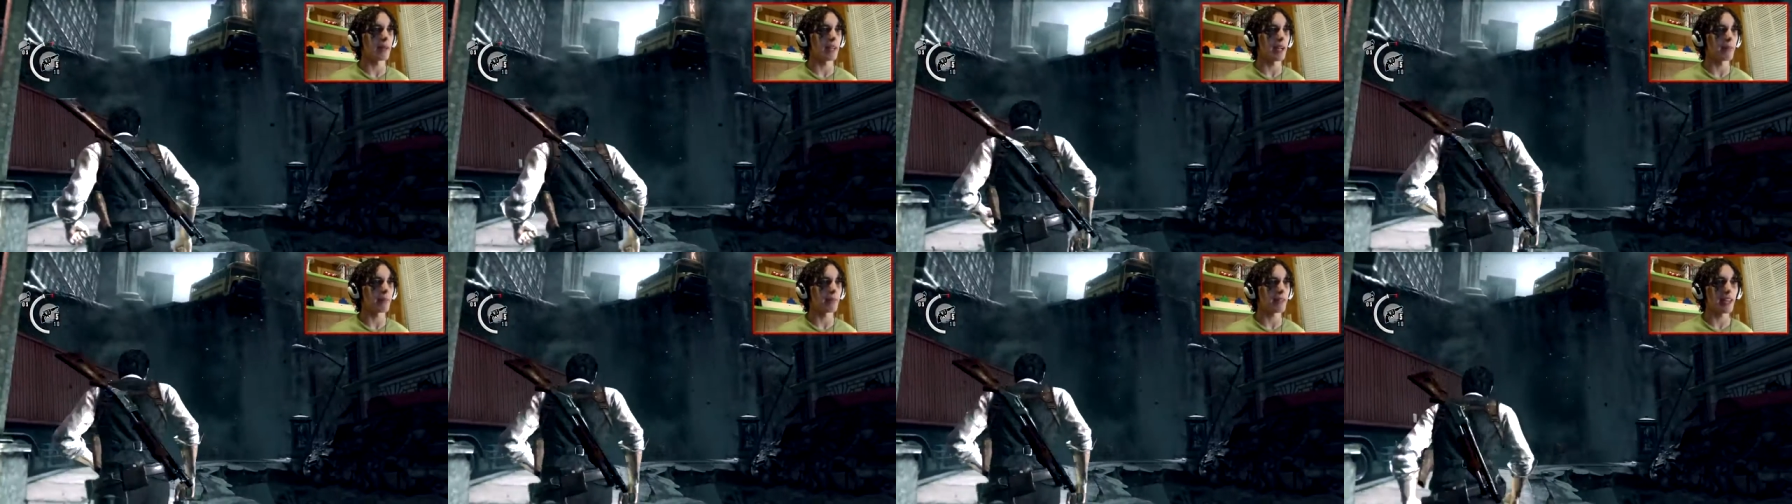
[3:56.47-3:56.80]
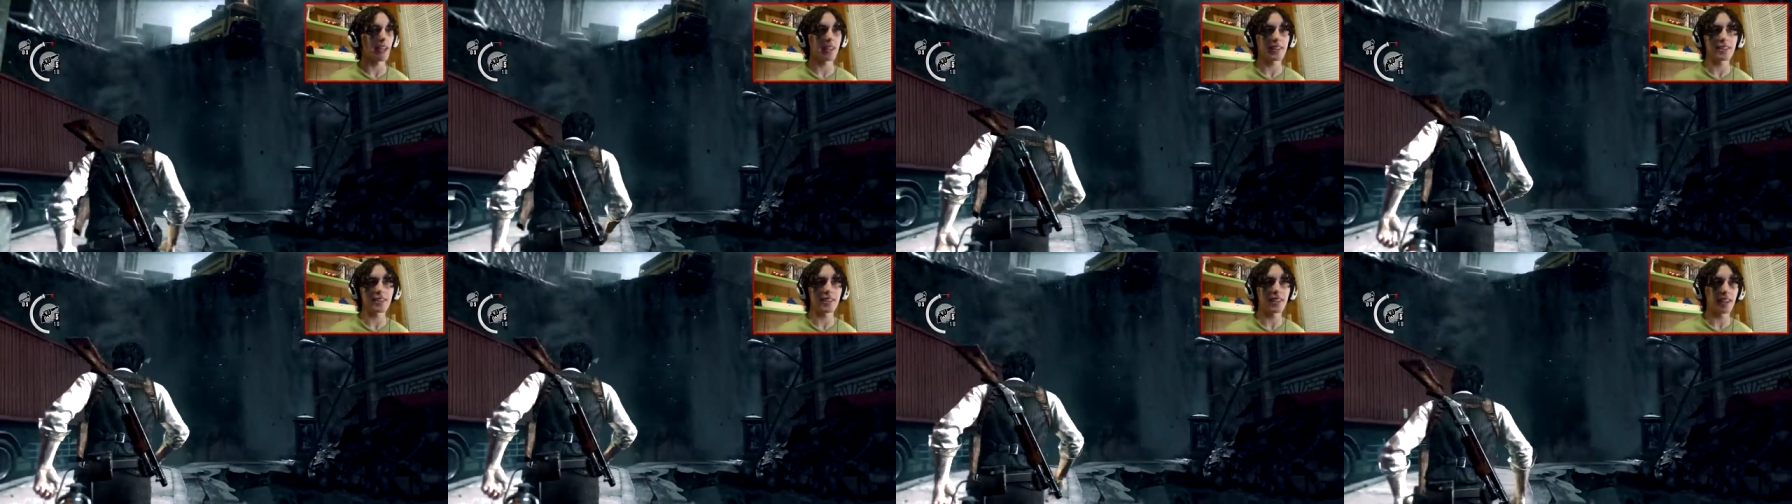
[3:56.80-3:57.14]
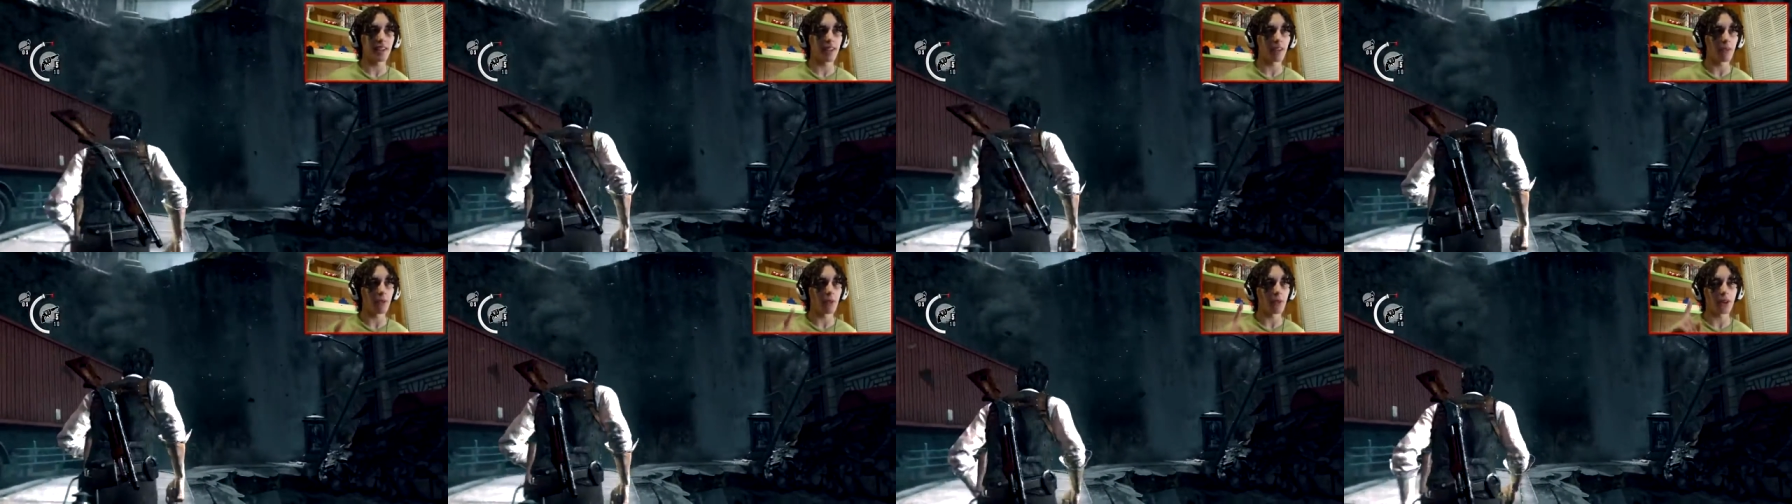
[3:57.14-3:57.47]
and I'm
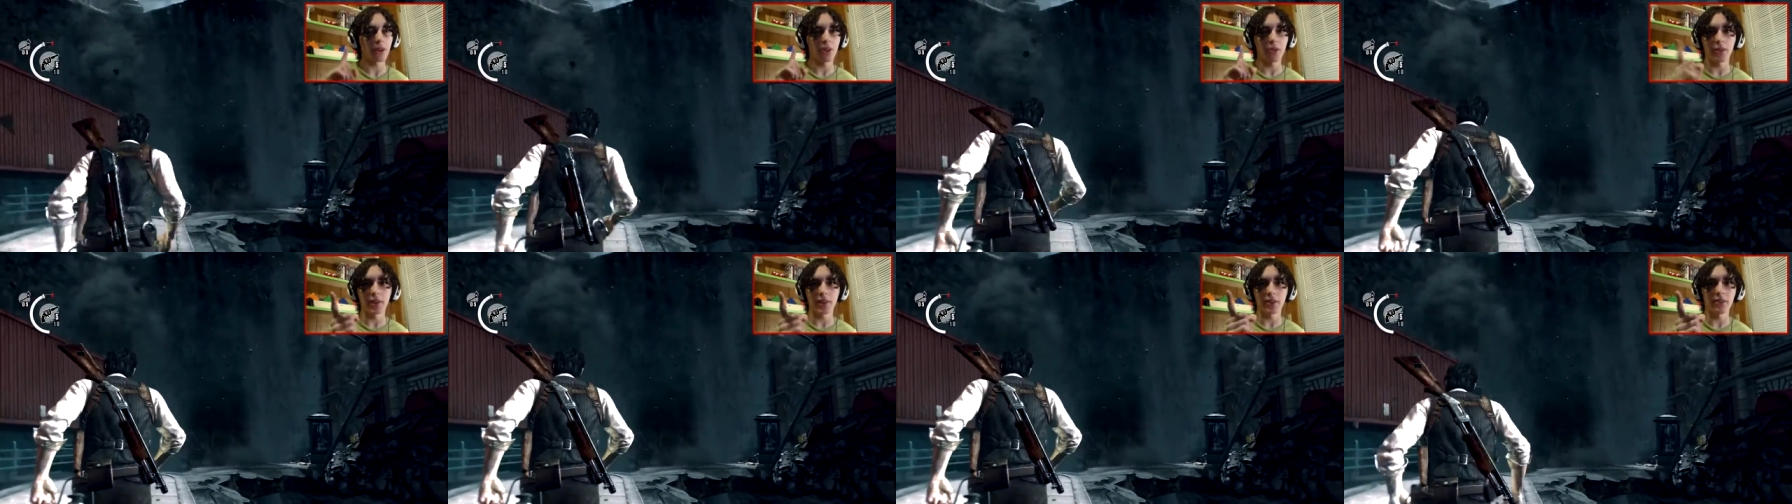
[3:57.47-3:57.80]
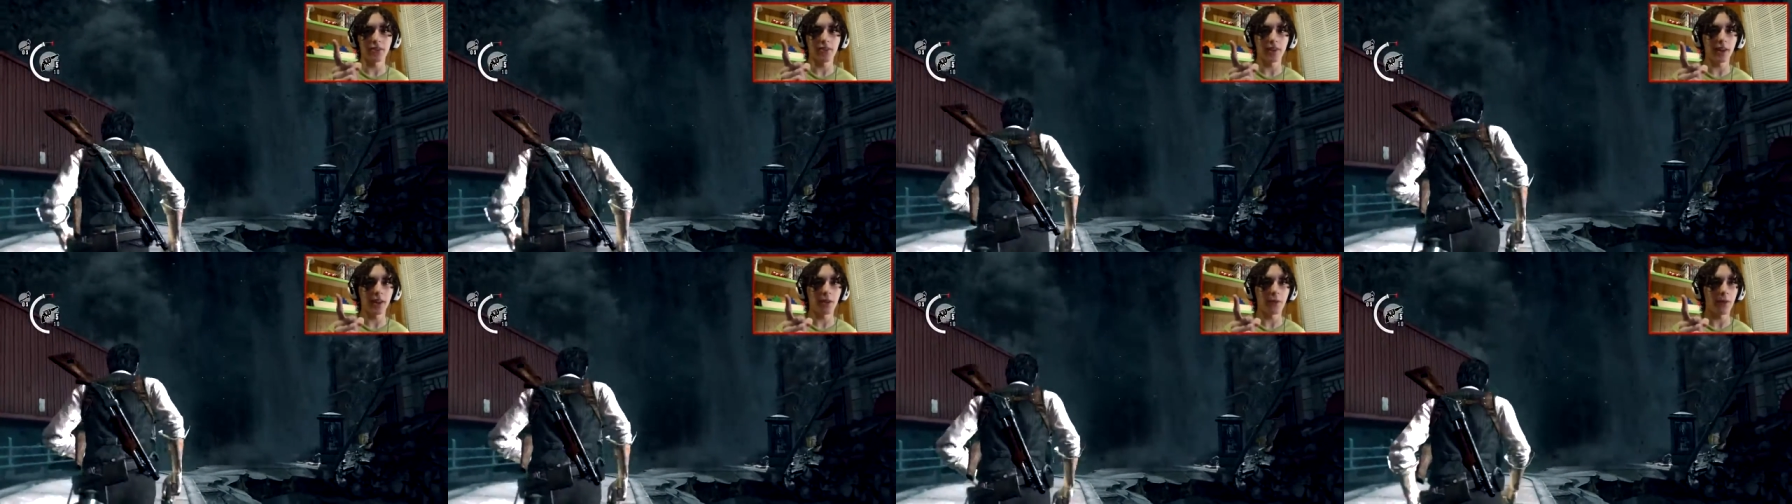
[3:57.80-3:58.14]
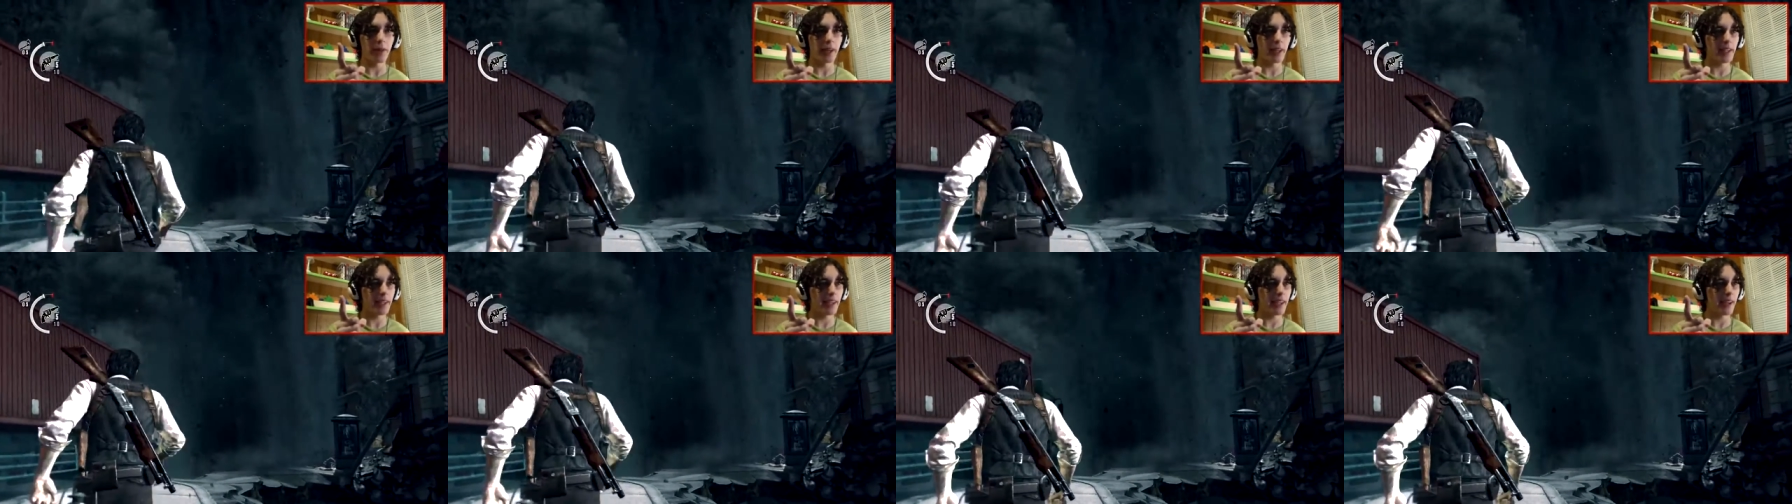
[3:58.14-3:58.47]
guessing we're going the right
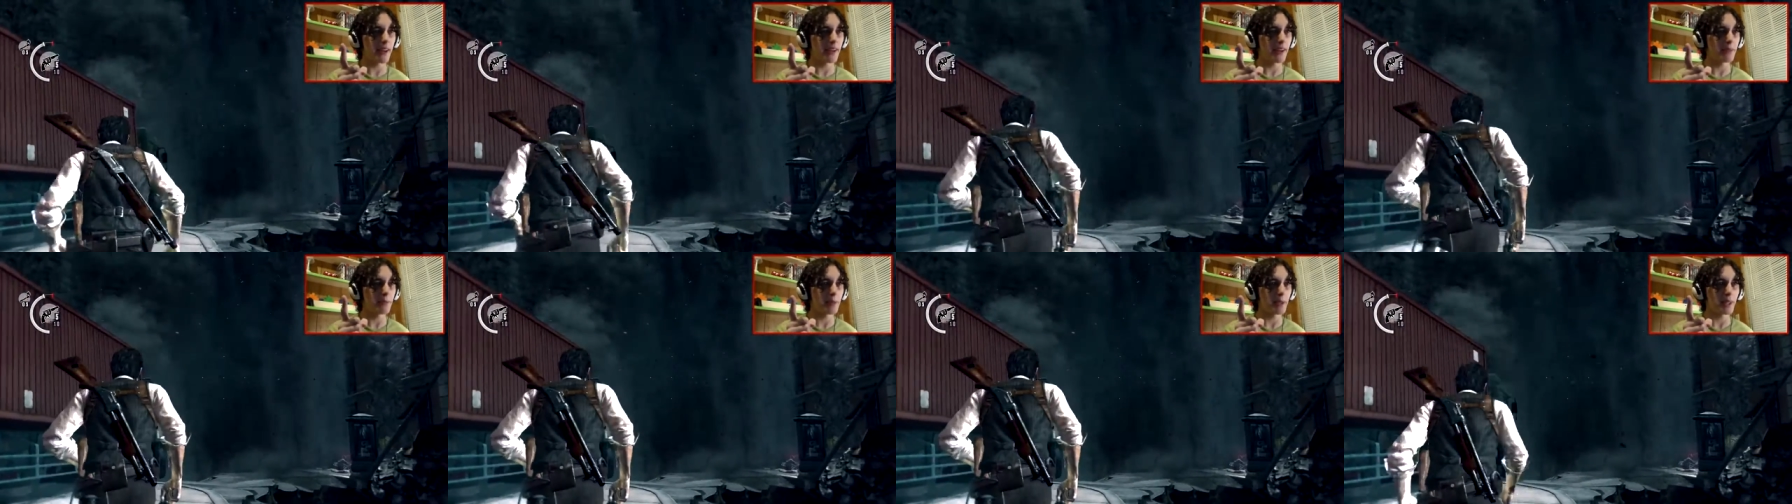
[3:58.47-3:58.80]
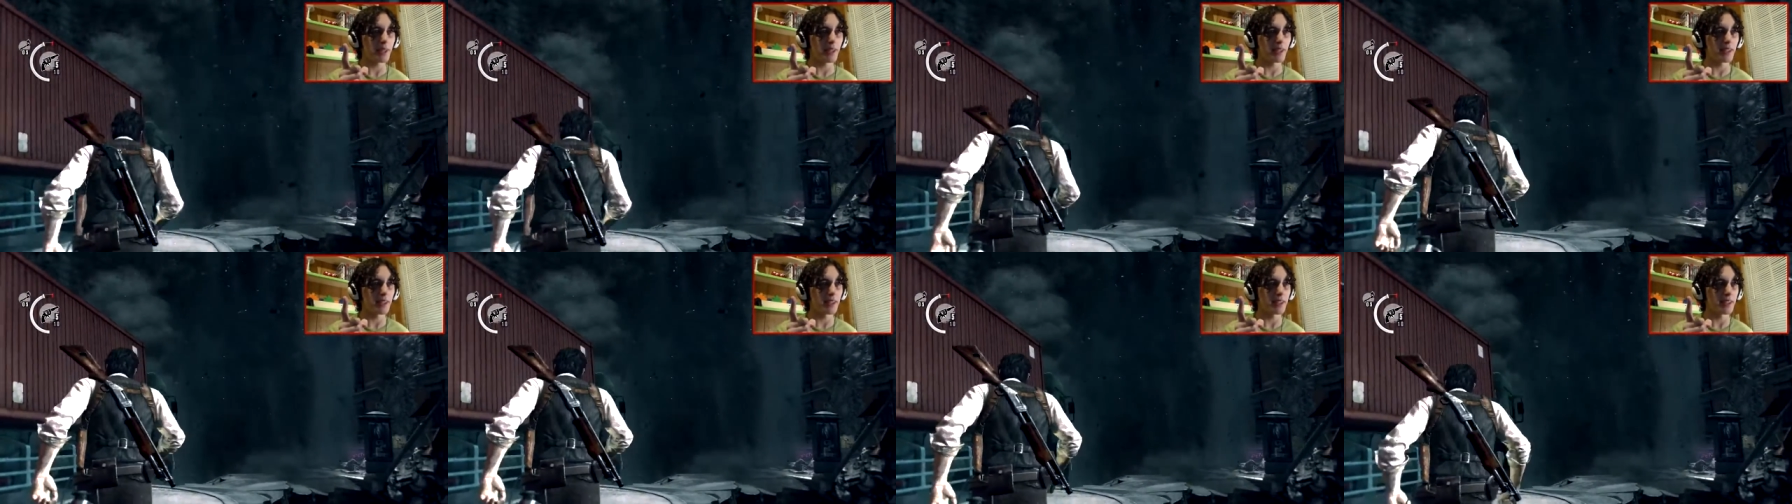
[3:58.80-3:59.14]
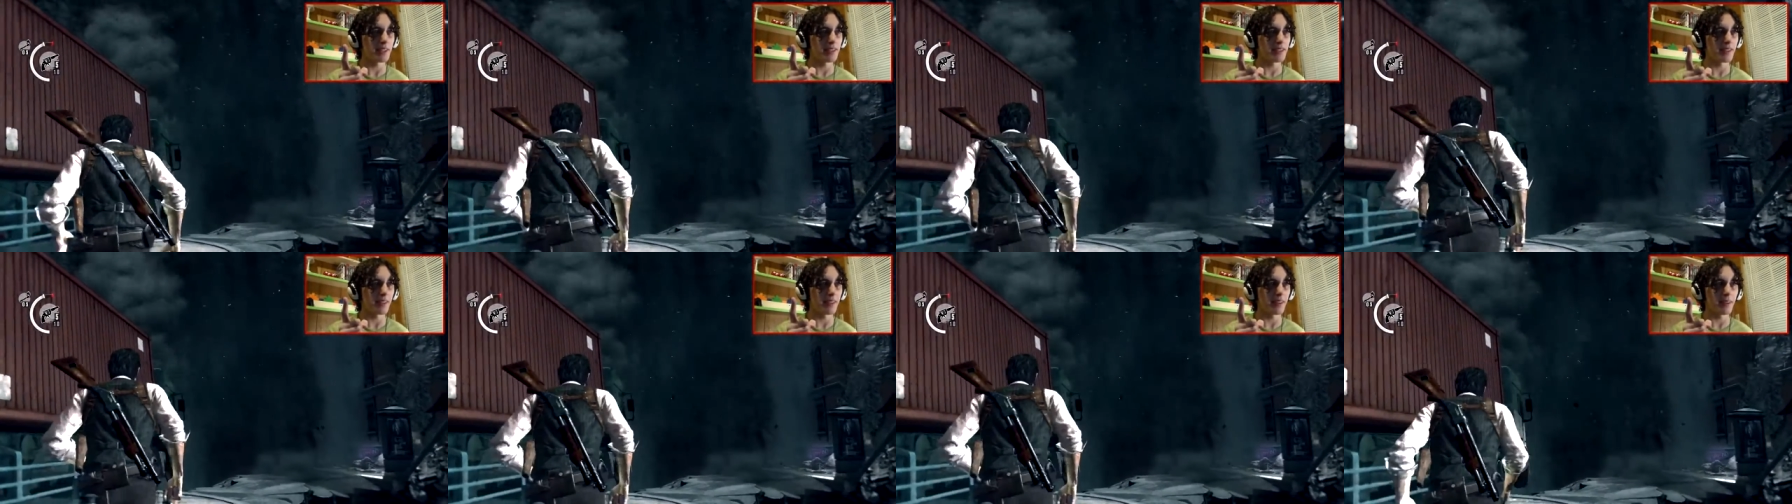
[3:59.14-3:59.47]
way now
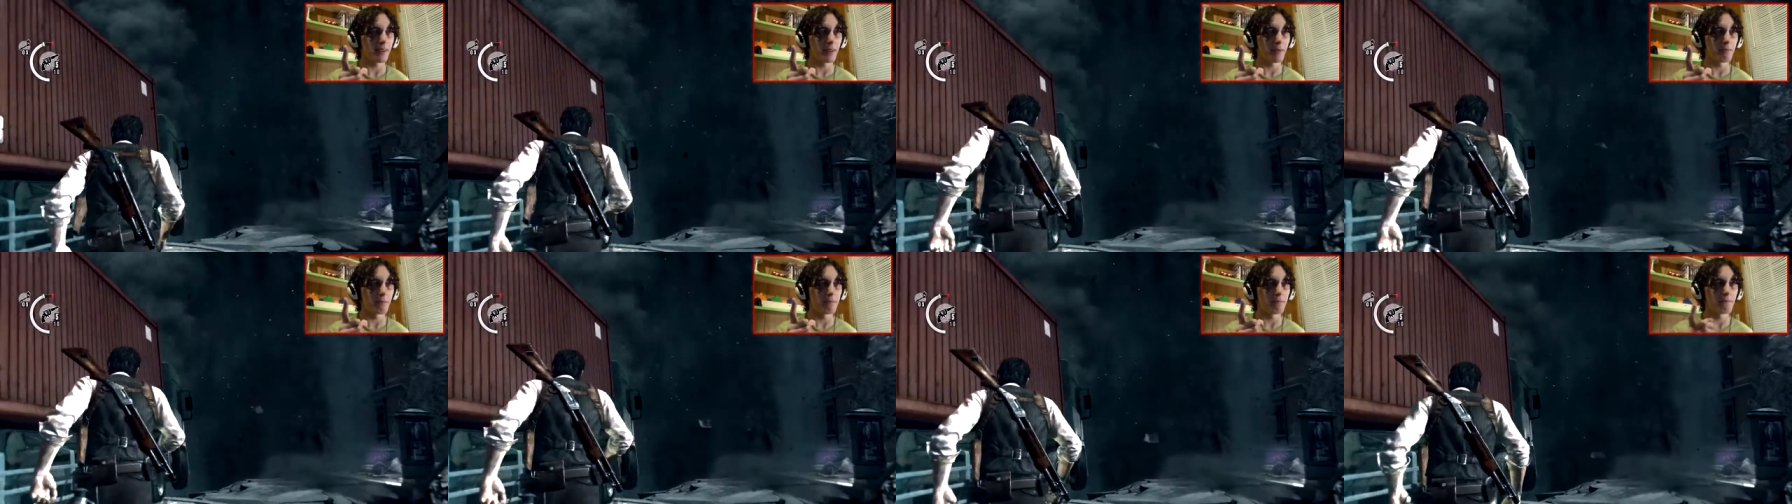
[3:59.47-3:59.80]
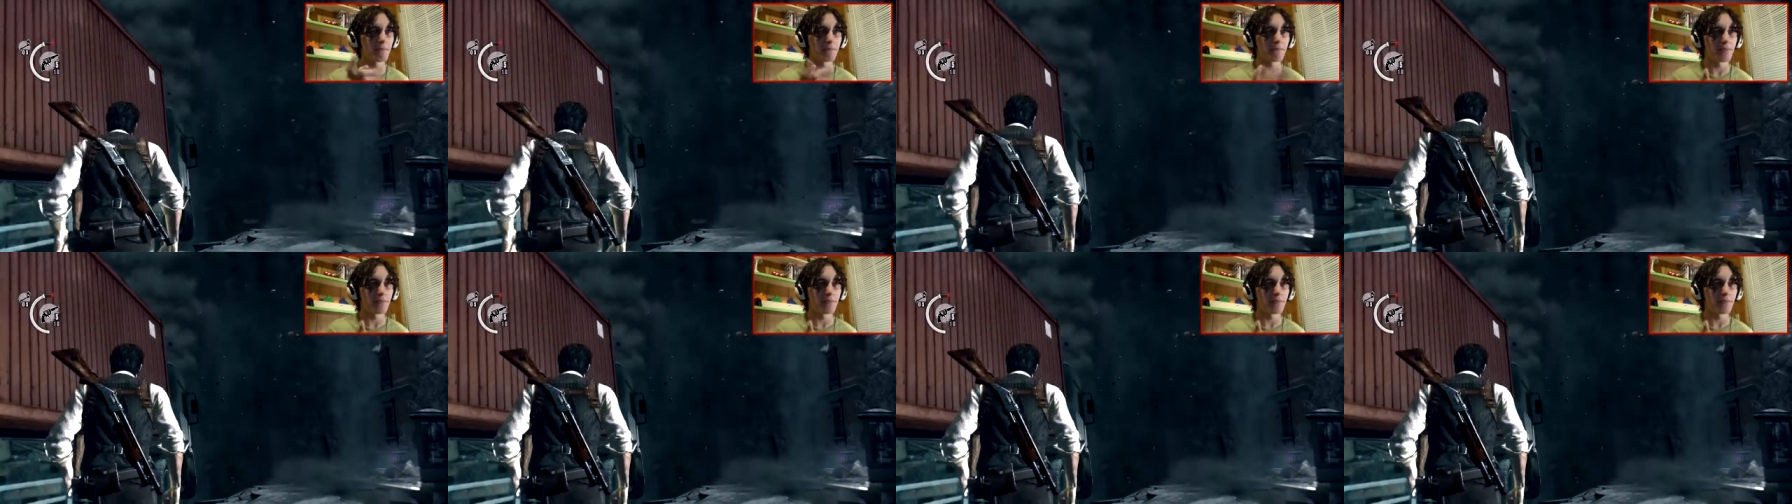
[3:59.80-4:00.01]
because, um,